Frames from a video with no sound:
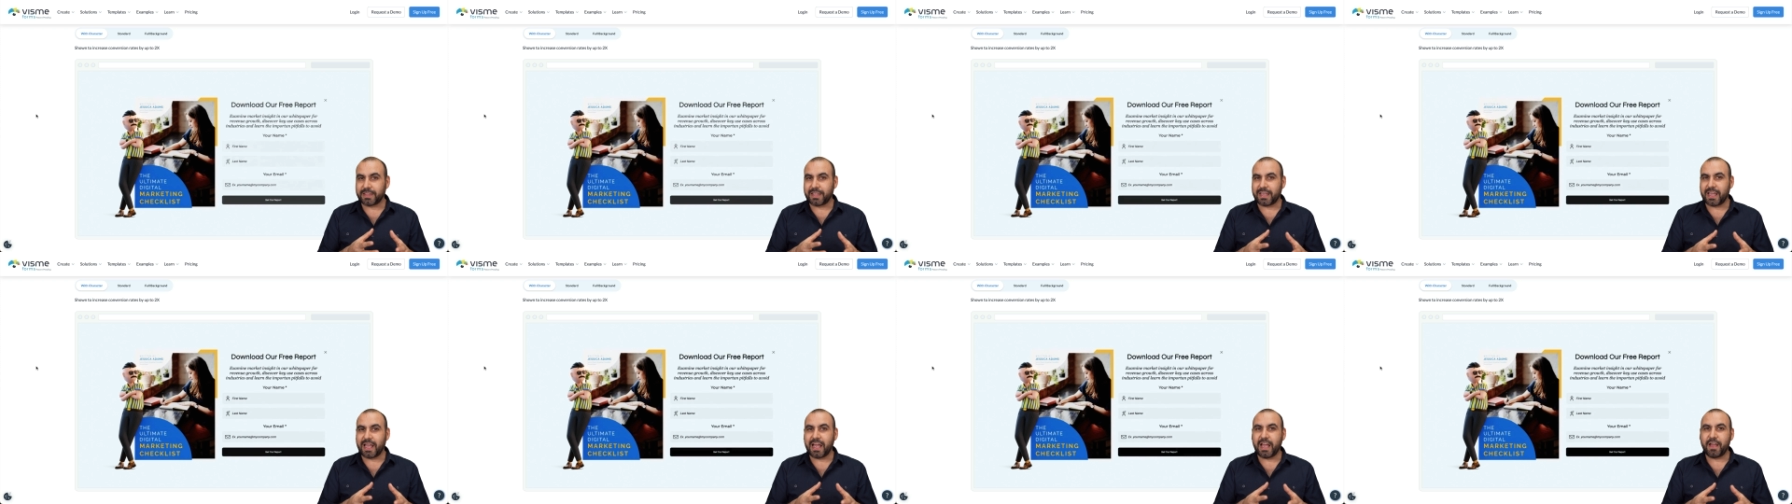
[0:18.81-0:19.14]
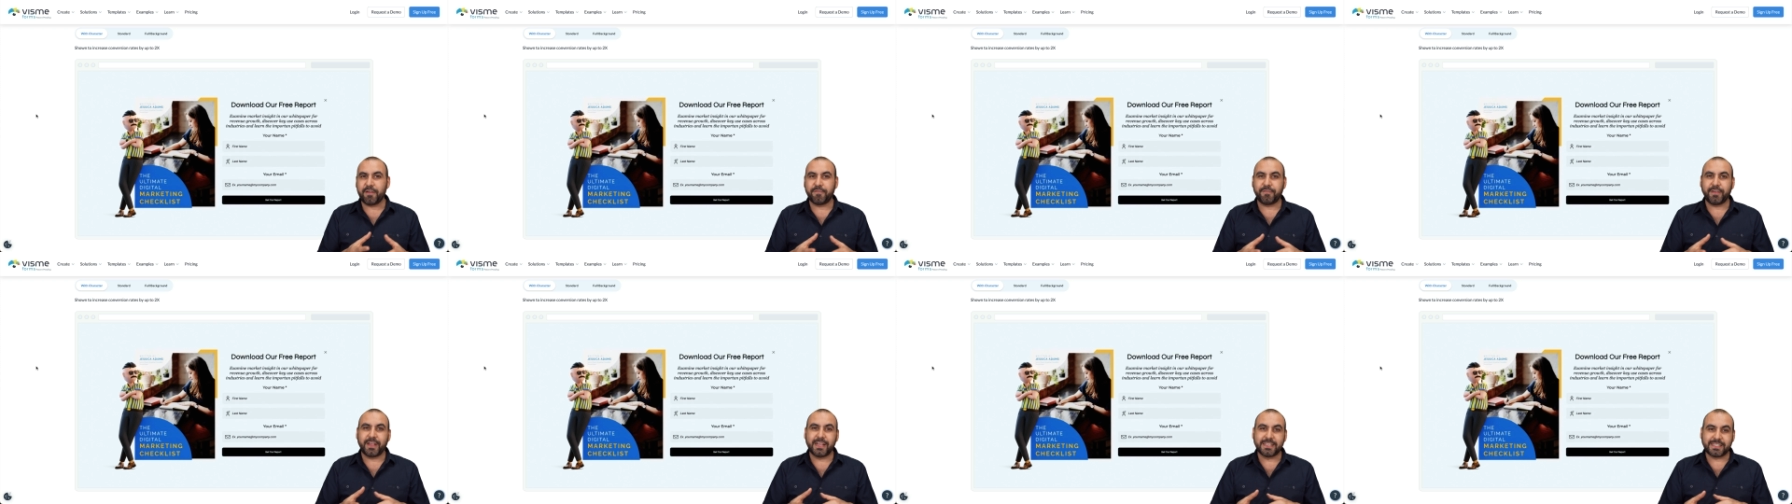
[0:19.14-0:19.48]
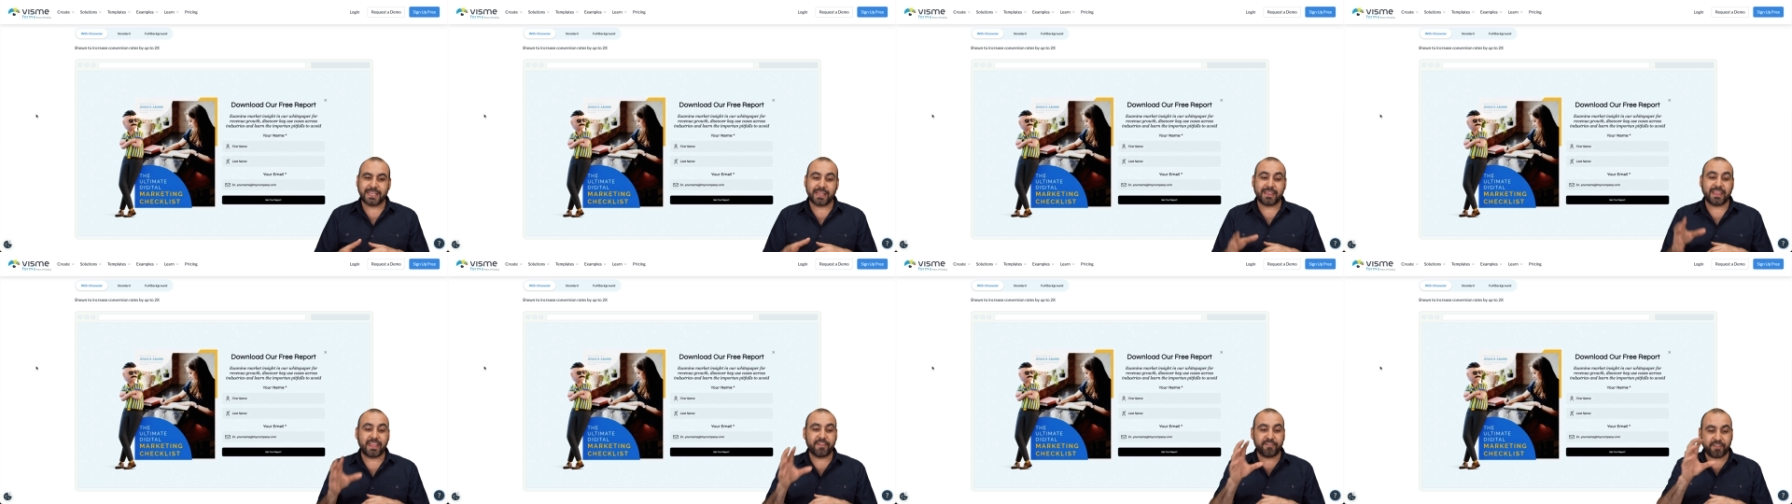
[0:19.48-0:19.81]
they have is
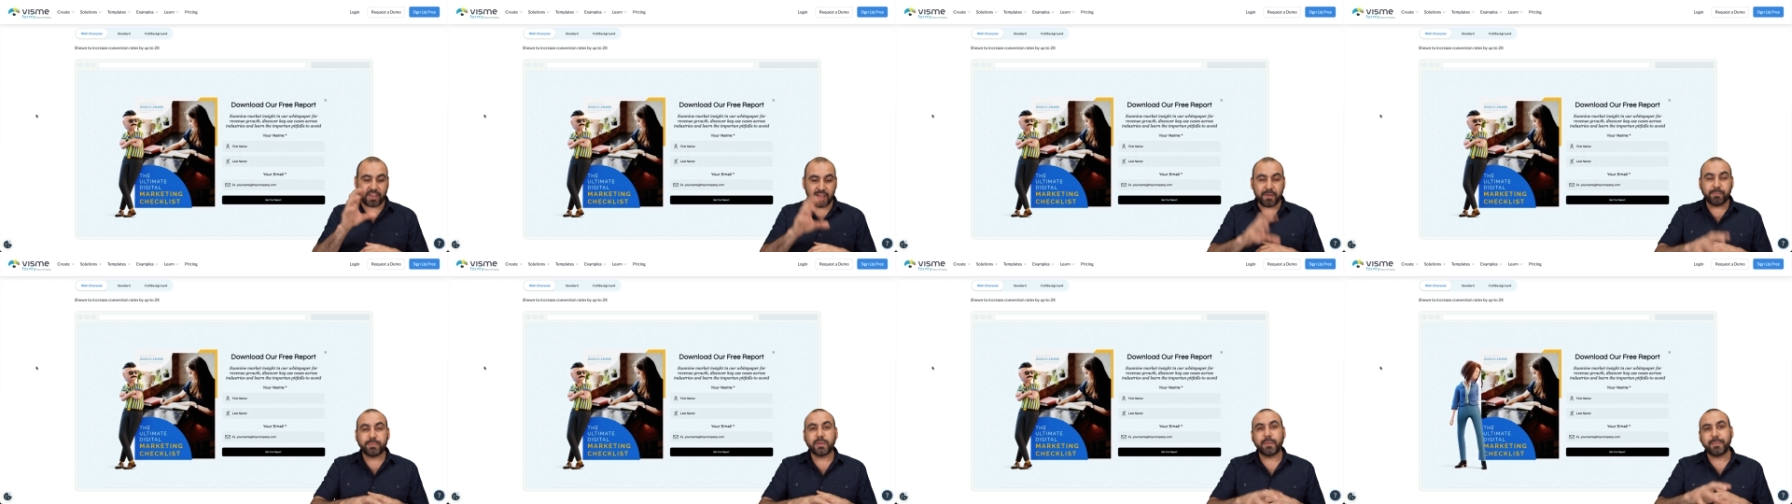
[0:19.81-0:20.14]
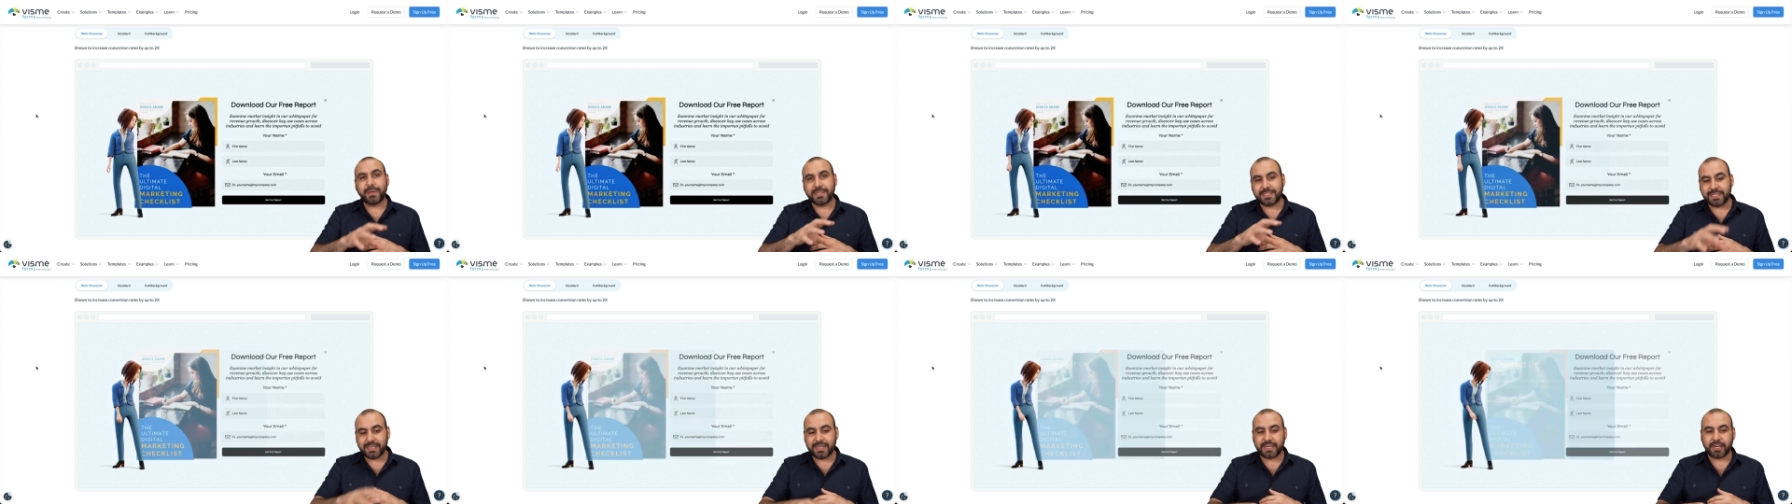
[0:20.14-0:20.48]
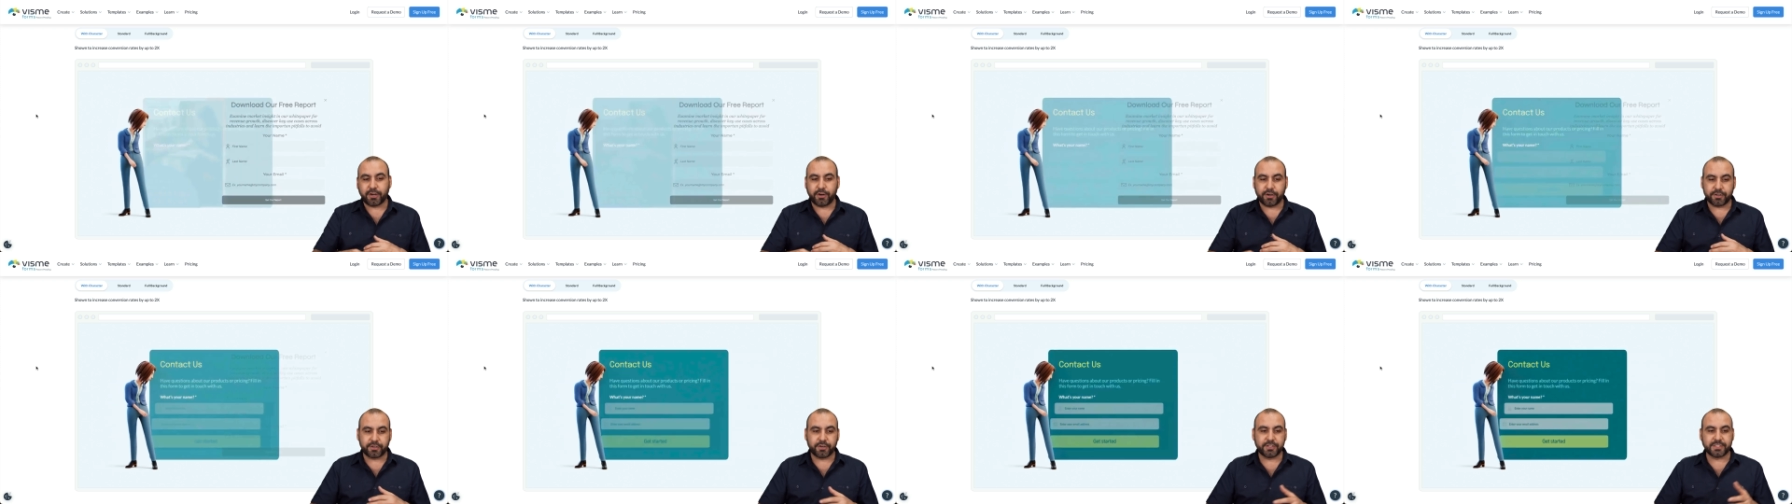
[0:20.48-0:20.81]
that they've implemented
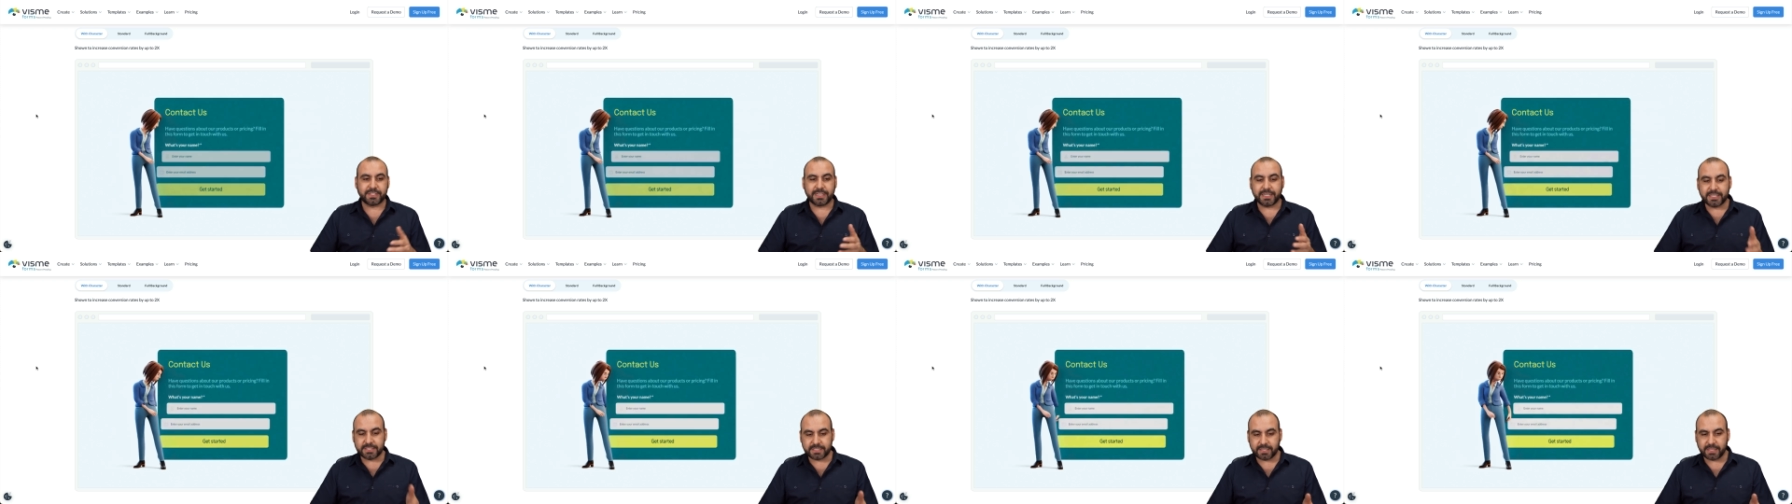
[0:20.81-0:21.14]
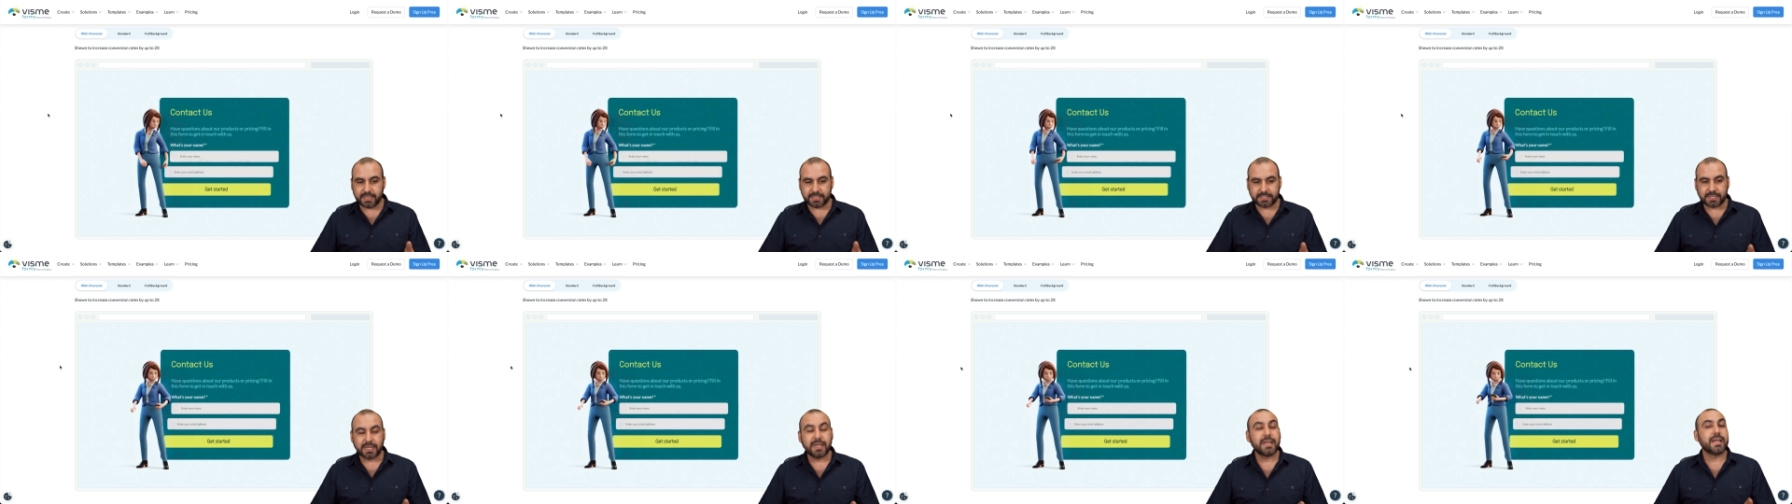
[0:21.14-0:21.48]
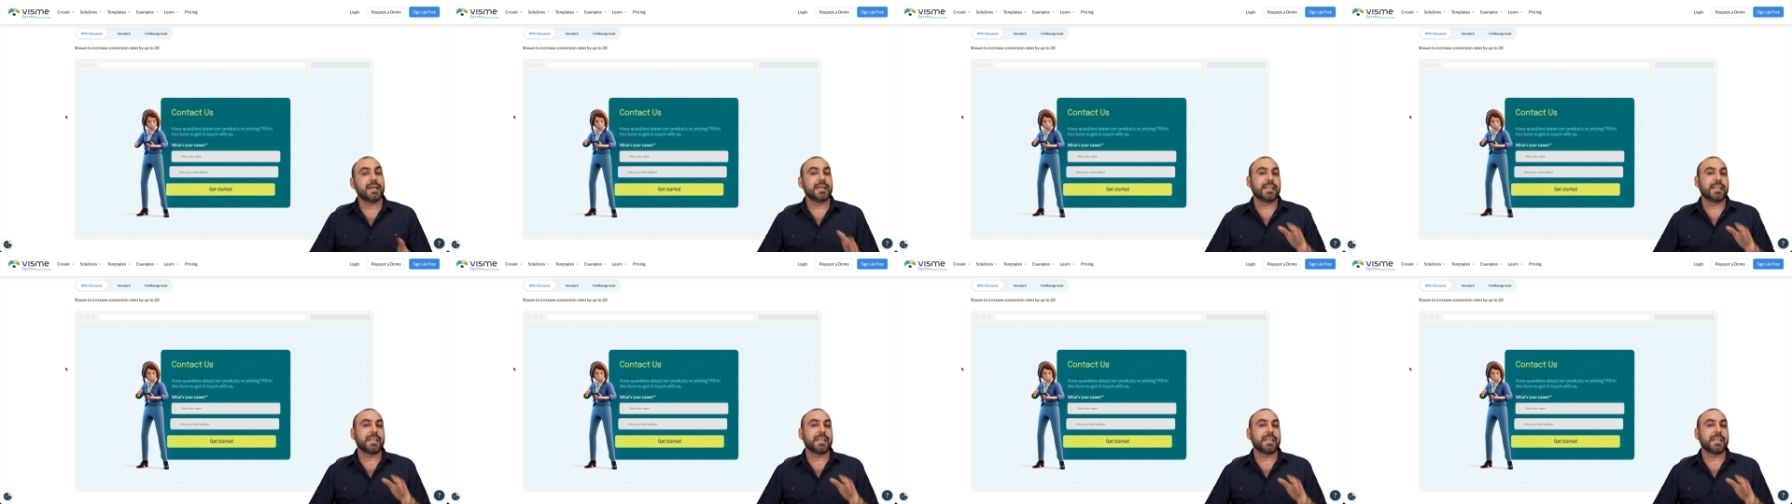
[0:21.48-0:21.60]
characters into this.